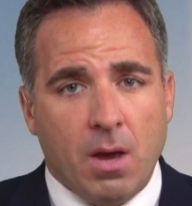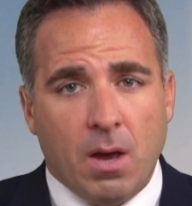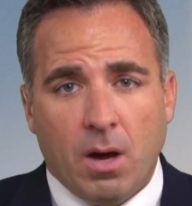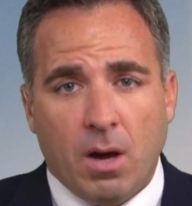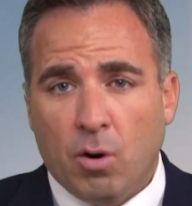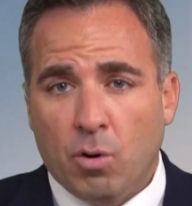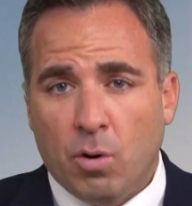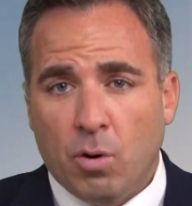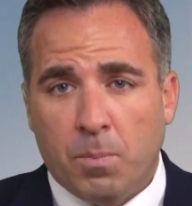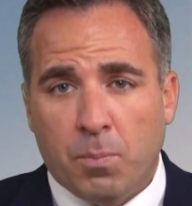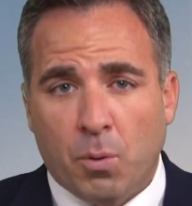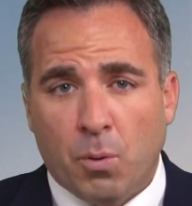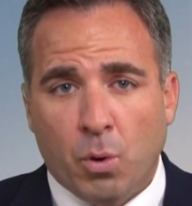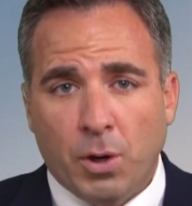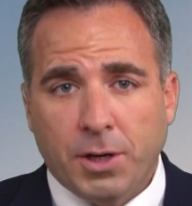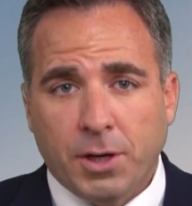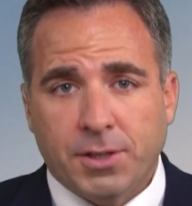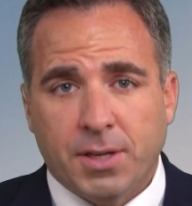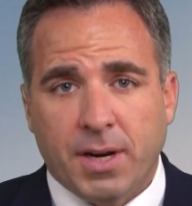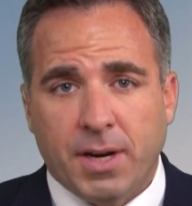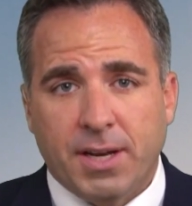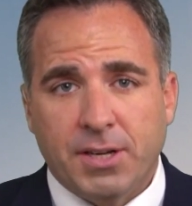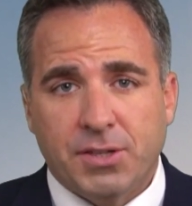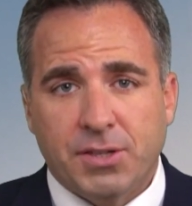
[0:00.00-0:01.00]
A report
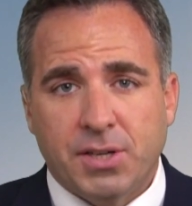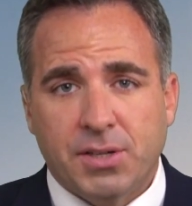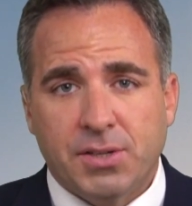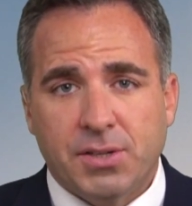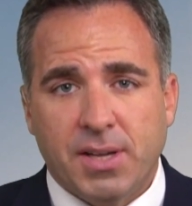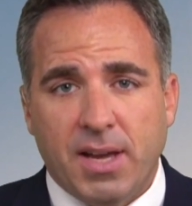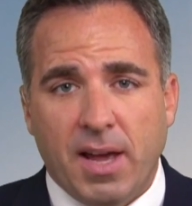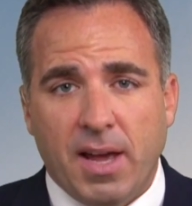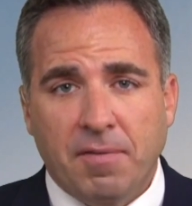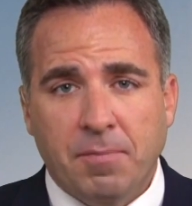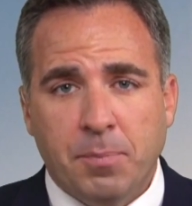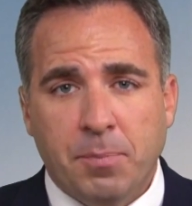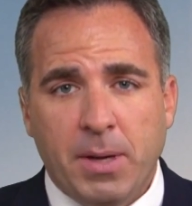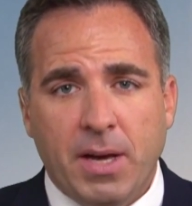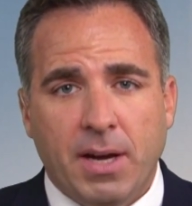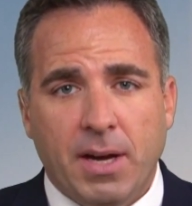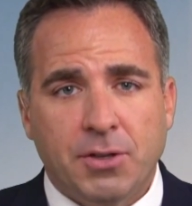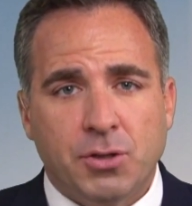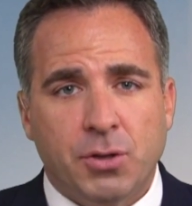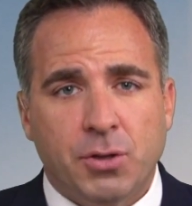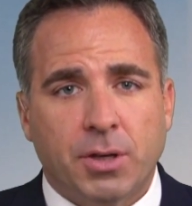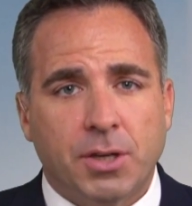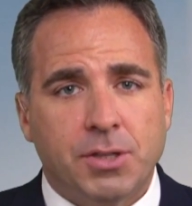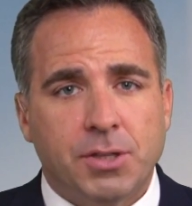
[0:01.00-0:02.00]
today says the
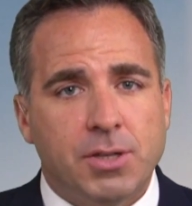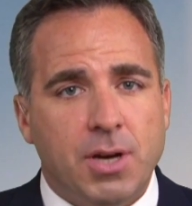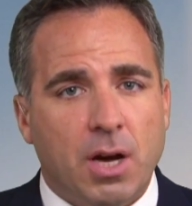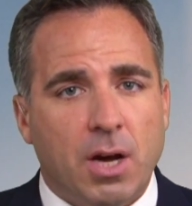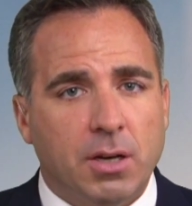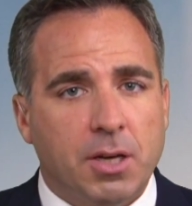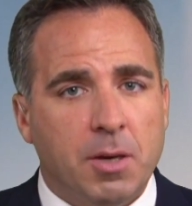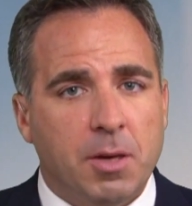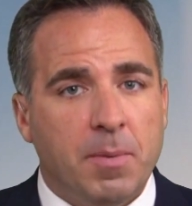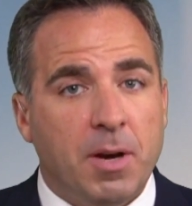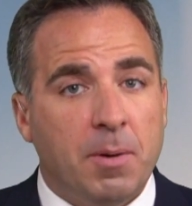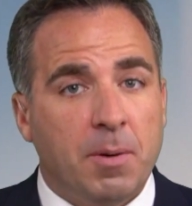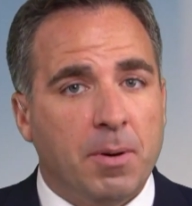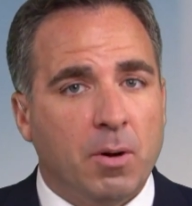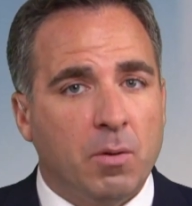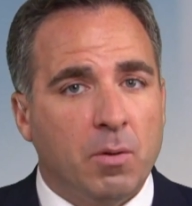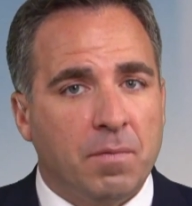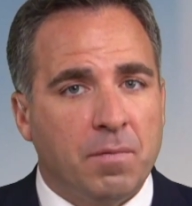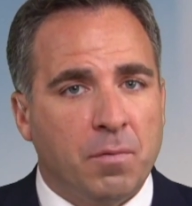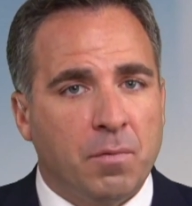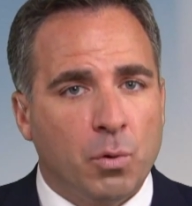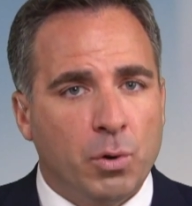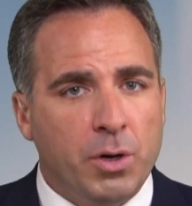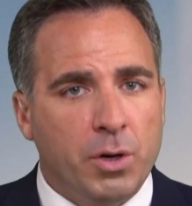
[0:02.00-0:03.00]
FBI took a document about
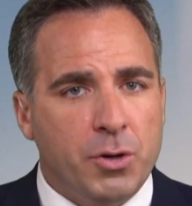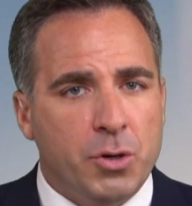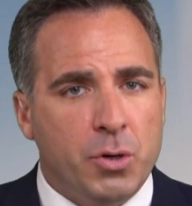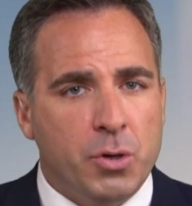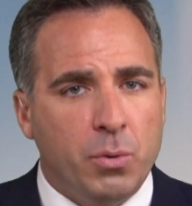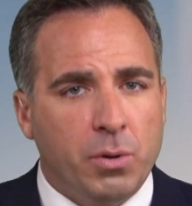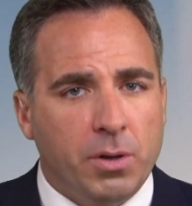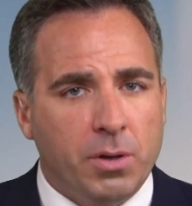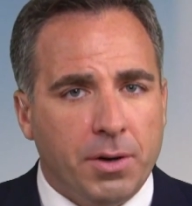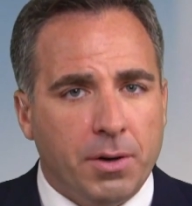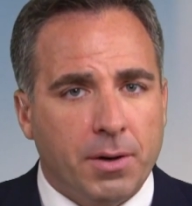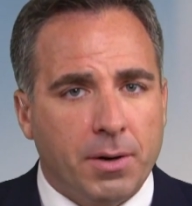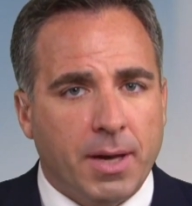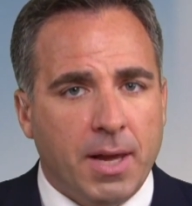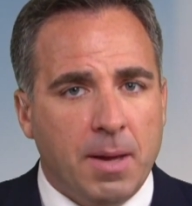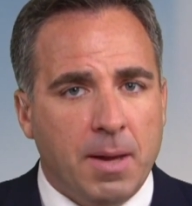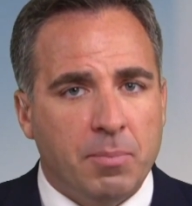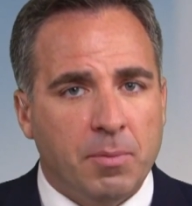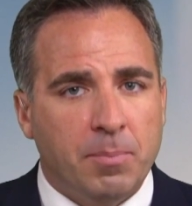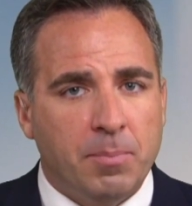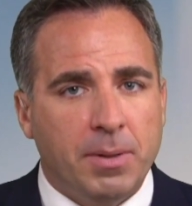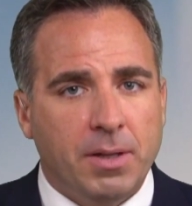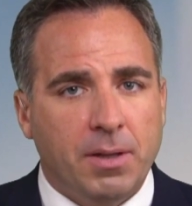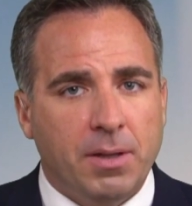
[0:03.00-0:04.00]
foreign nuclear
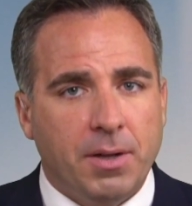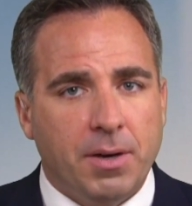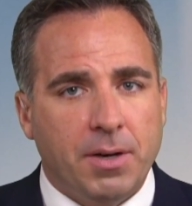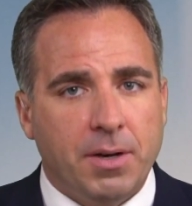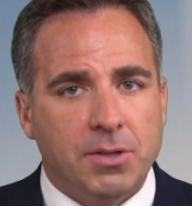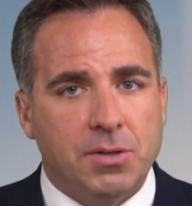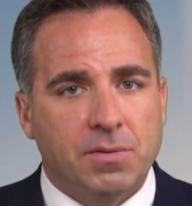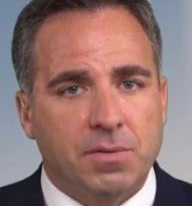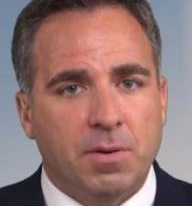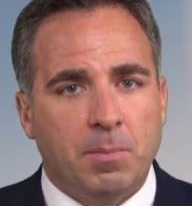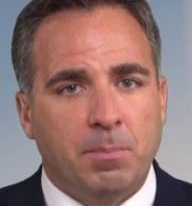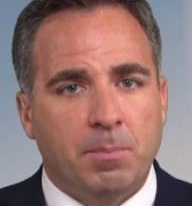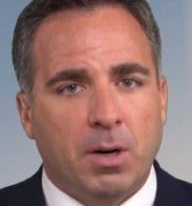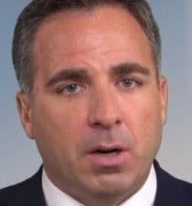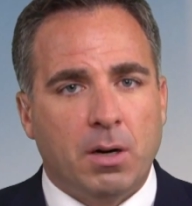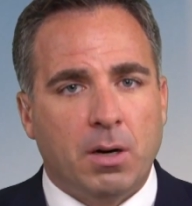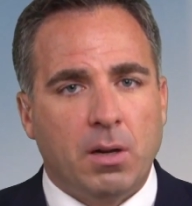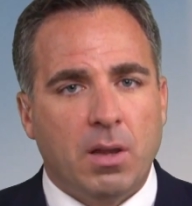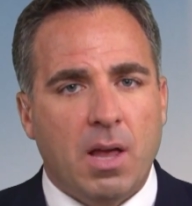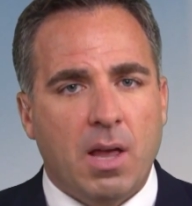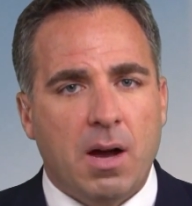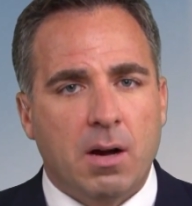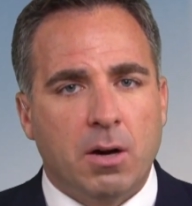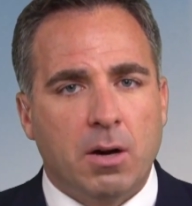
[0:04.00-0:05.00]
capabilities from
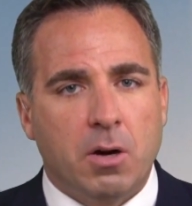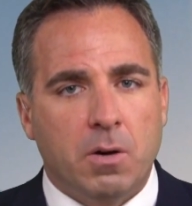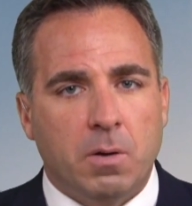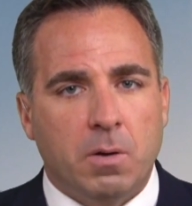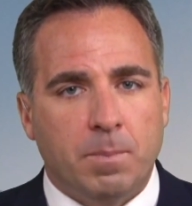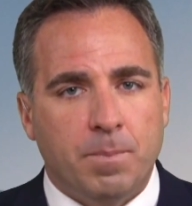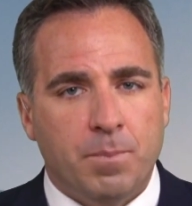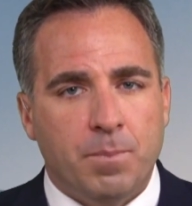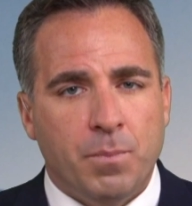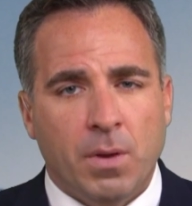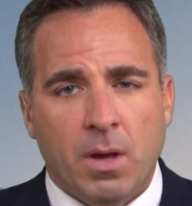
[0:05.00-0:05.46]
Mar-a-Lago.